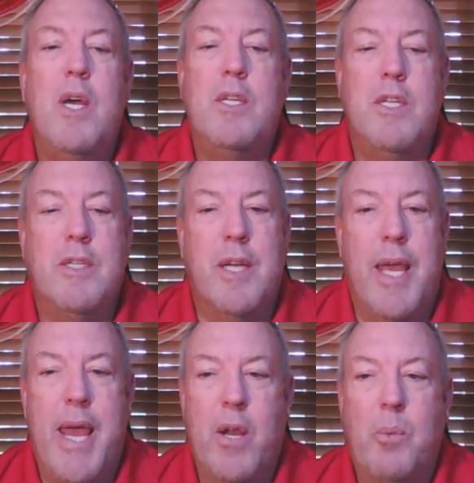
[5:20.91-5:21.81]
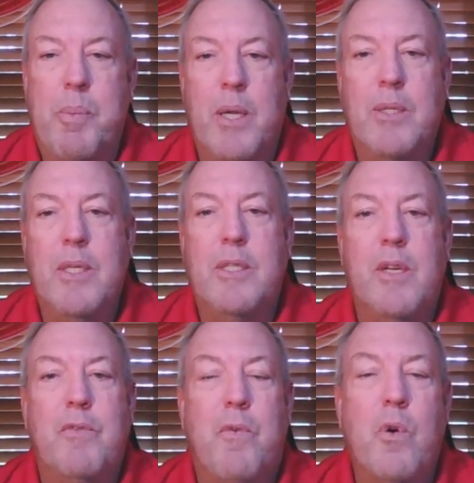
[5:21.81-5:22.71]
She's going to handle penalties and
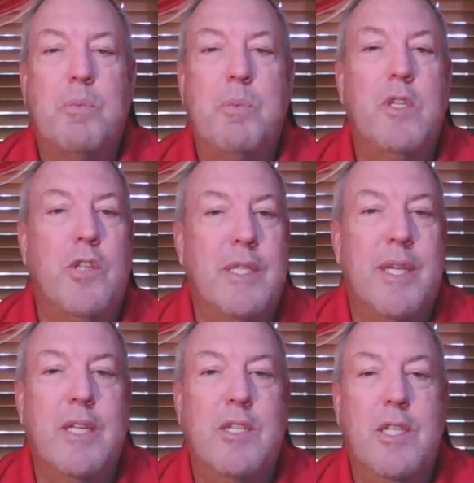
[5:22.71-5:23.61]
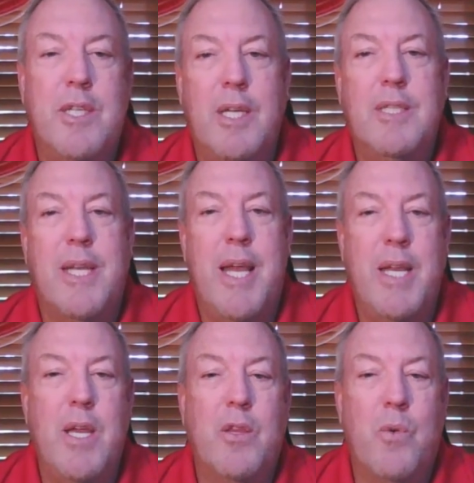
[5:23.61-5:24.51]
enforcement just like she does at
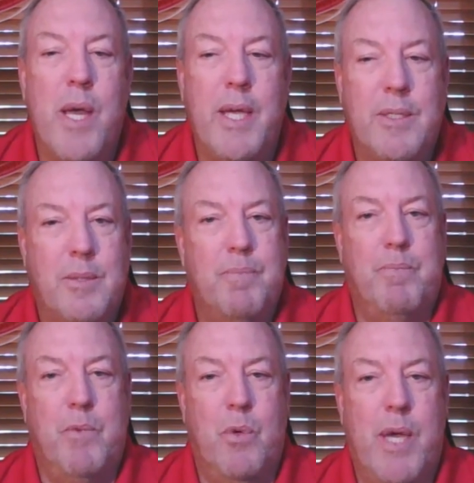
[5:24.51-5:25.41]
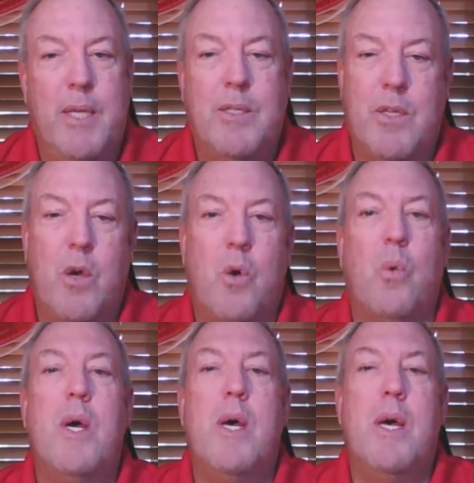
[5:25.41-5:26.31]
any other race. Okay,
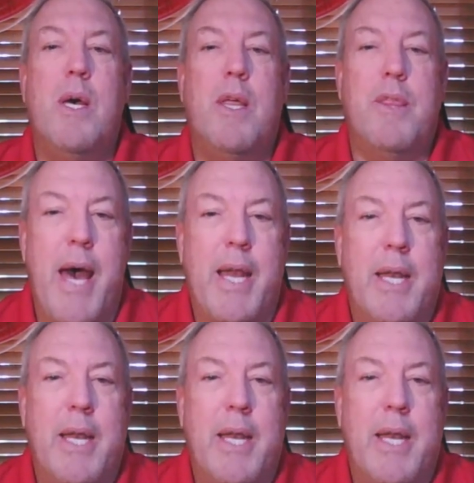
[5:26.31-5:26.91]
so that